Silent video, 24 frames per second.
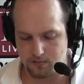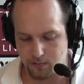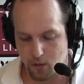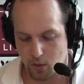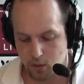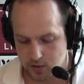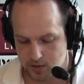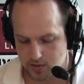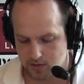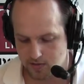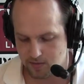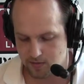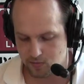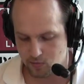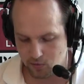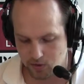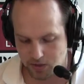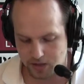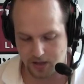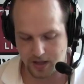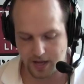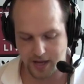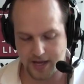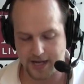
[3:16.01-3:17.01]
most of them
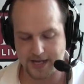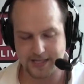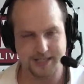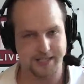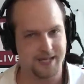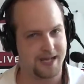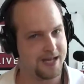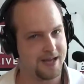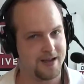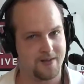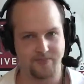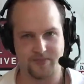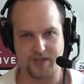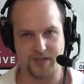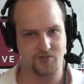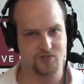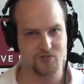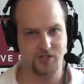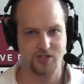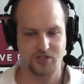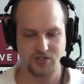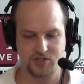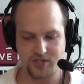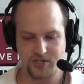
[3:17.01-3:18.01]
realized that
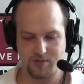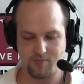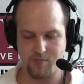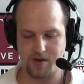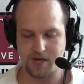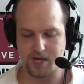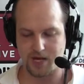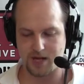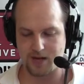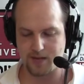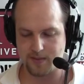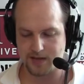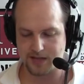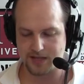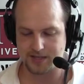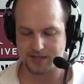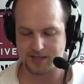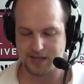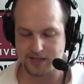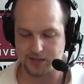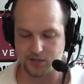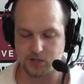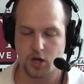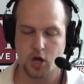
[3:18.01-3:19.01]
this didn't make any bit of
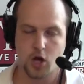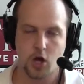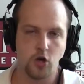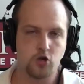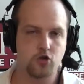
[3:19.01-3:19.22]
sense.